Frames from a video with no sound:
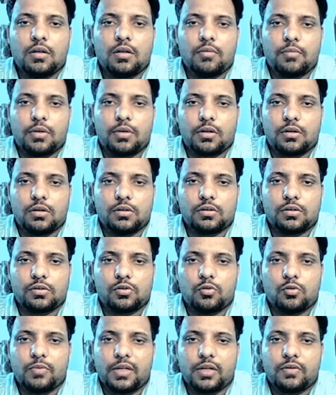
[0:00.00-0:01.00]
because
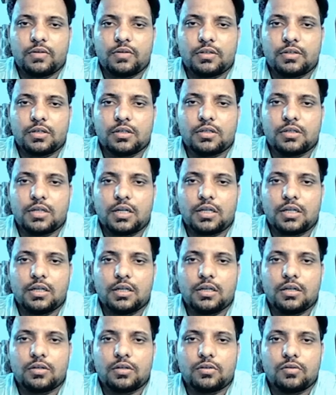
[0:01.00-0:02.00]
so many questions are
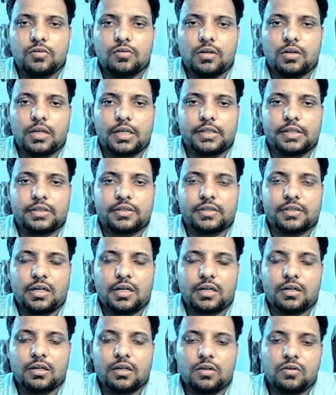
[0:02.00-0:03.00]
there. So let's
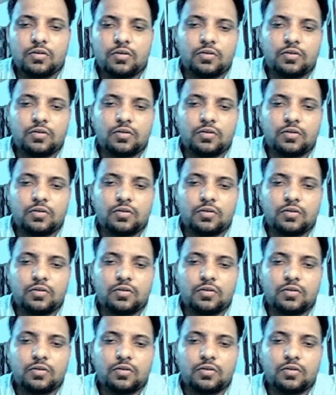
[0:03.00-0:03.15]
start now.